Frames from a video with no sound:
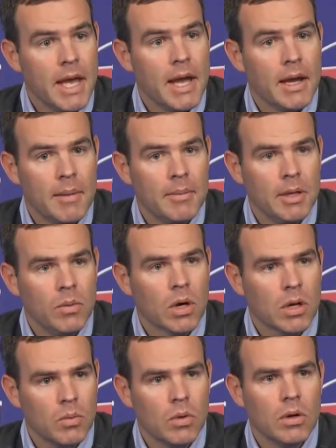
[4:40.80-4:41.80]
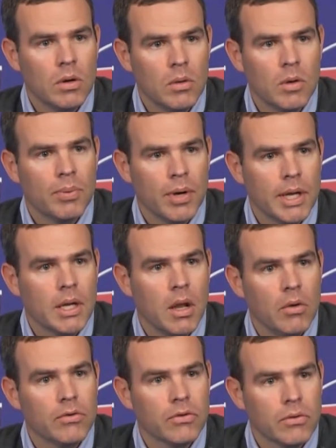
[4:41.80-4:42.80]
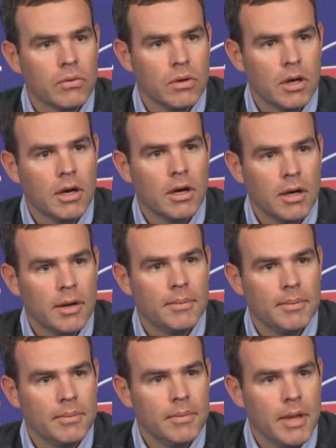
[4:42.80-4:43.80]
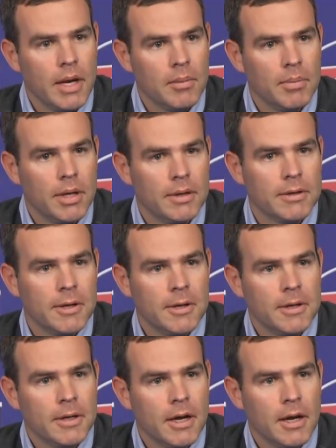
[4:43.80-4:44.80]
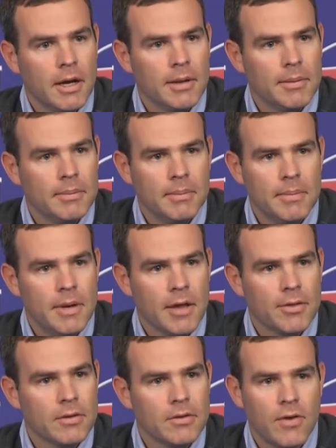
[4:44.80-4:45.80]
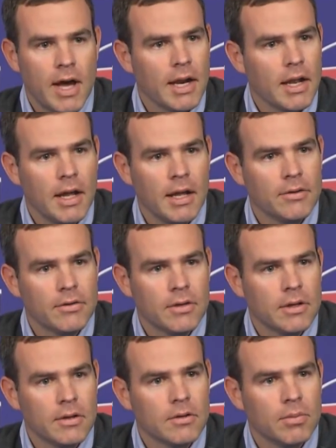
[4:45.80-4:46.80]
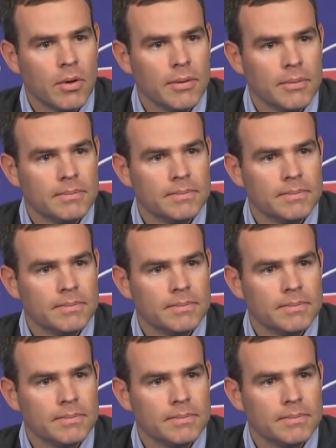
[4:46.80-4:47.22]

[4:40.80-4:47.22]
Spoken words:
Yeah, I mean, we're pretty close there, but nothing's finalized at this point.